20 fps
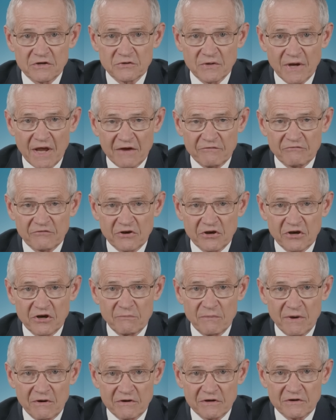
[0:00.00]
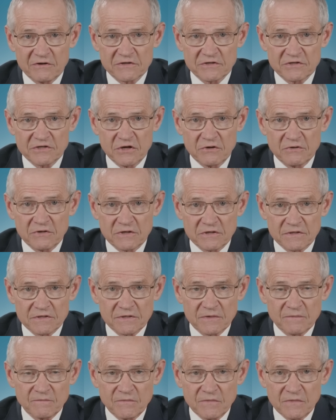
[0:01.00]
to African American
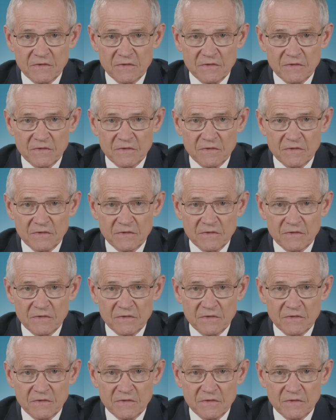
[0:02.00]
students.